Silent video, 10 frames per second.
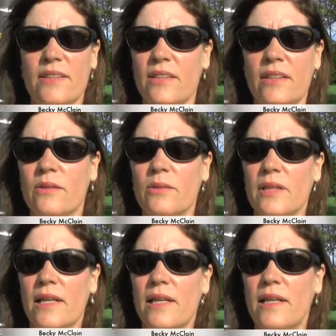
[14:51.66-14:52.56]
no.
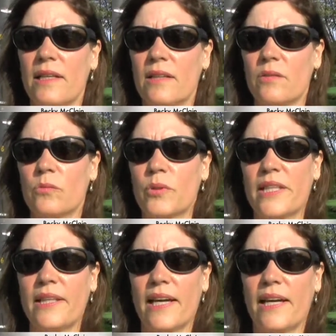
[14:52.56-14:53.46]
Uh,
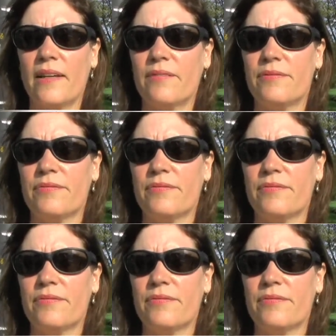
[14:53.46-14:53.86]
we have